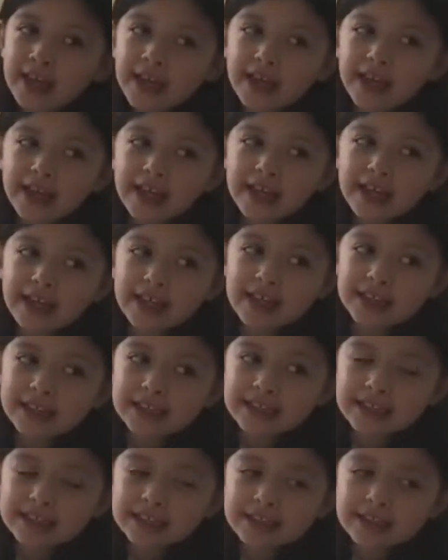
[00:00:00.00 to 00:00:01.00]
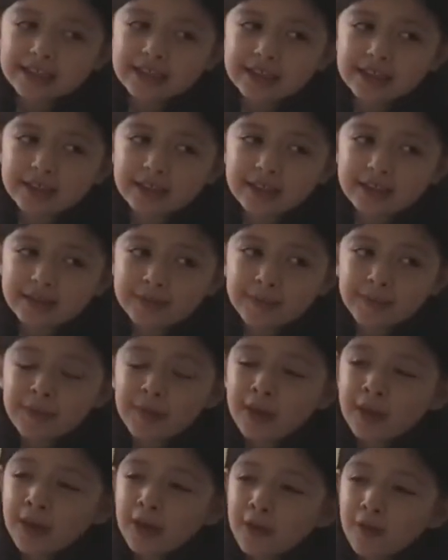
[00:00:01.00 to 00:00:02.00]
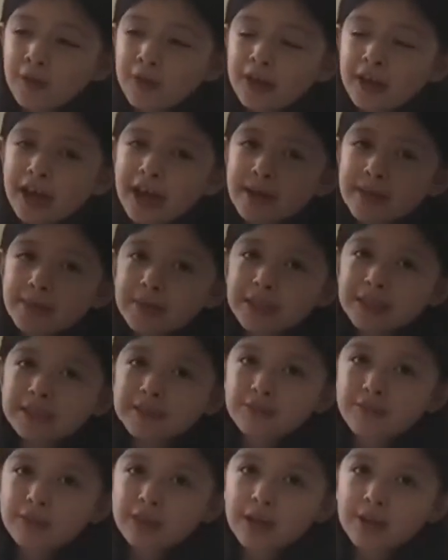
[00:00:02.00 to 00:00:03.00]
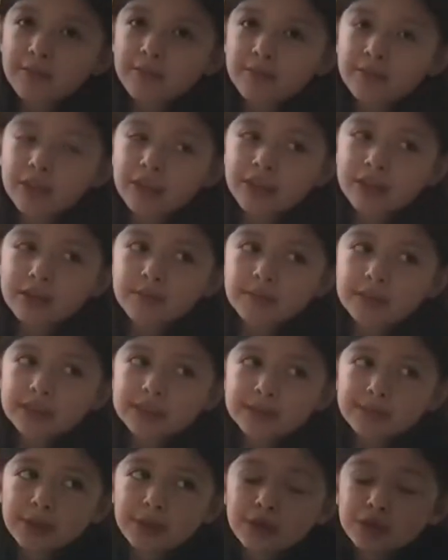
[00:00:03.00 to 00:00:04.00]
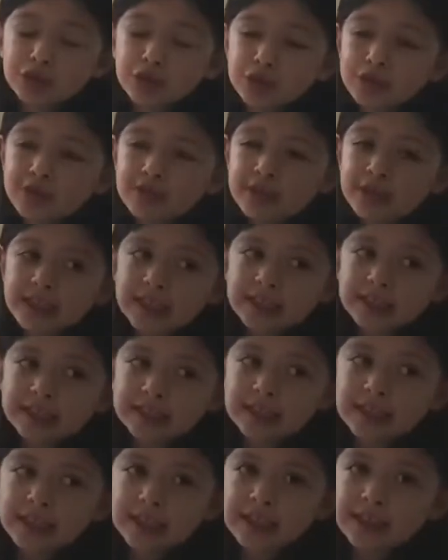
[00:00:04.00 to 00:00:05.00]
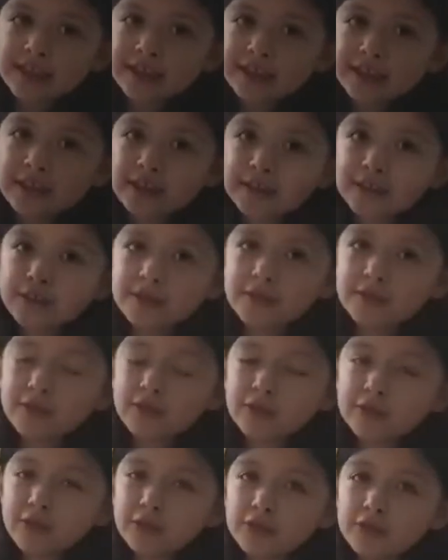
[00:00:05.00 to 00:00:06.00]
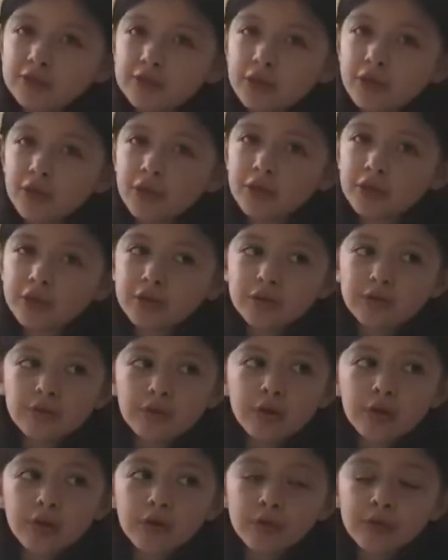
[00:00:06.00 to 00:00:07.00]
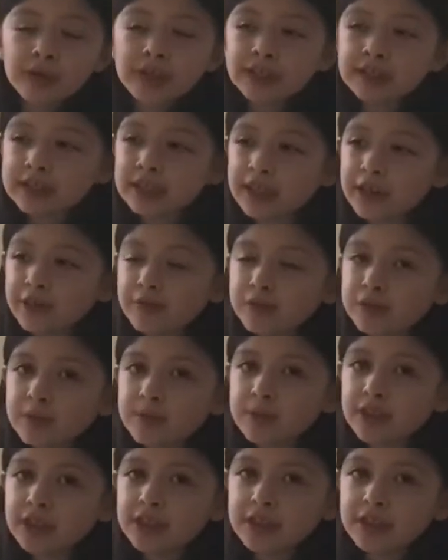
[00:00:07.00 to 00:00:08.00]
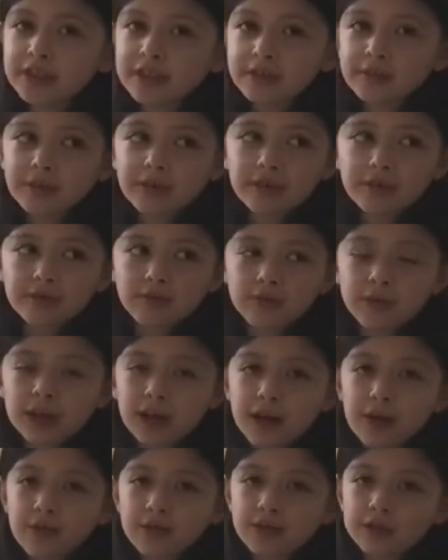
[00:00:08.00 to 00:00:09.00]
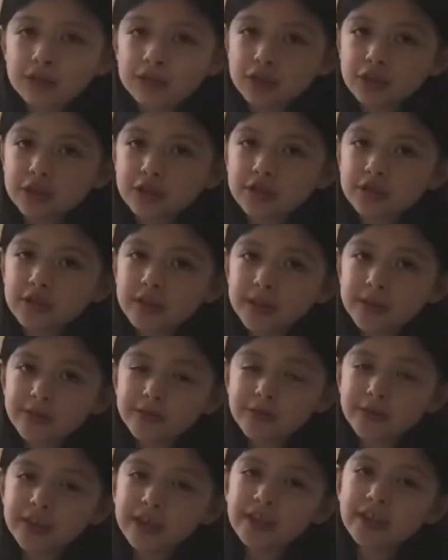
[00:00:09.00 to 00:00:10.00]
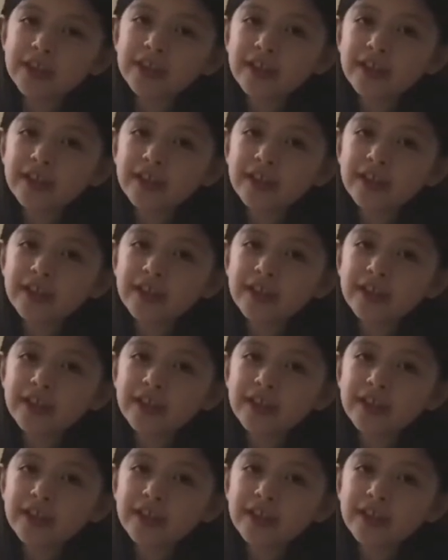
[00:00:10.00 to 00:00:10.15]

And what I'm gonna miss about you is that you always helped me when I was struggling with.